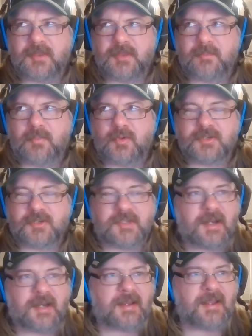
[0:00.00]
the books
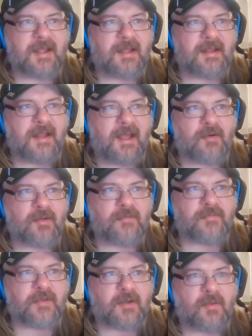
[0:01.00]
that I got out
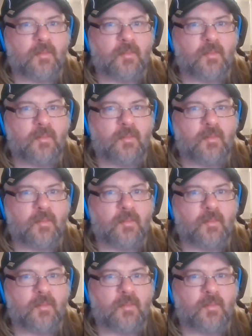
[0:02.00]
of uh,